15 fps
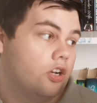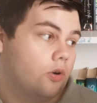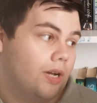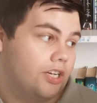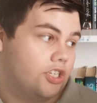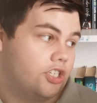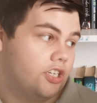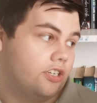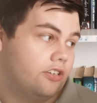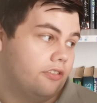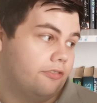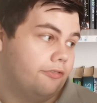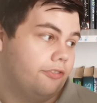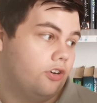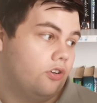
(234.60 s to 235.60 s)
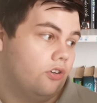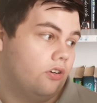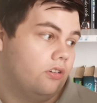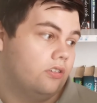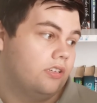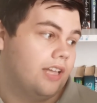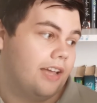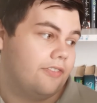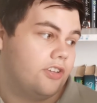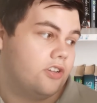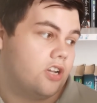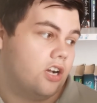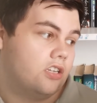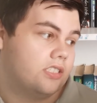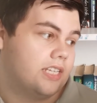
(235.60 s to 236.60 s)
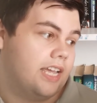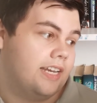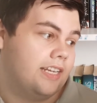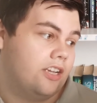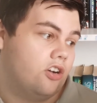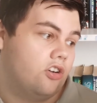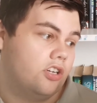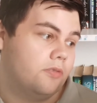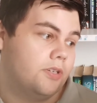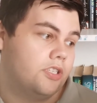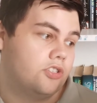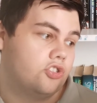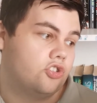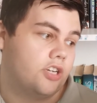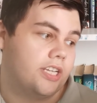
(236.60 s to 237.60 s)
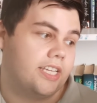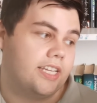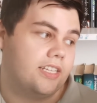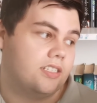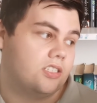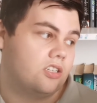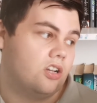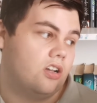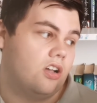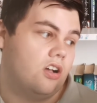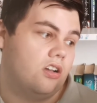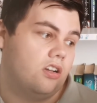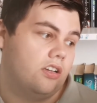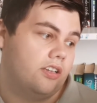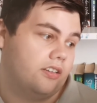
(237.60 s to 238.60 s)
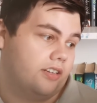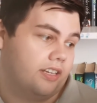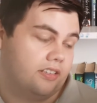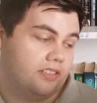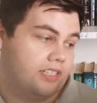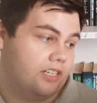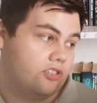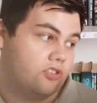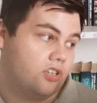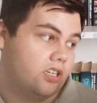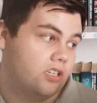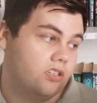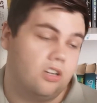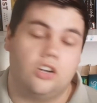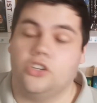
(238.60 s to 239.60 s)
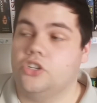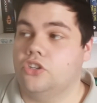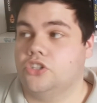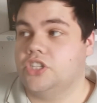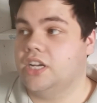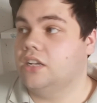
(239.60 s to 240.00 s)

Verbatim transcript: Question four. Have you got any ornaments, trinkets, uh, etc. on your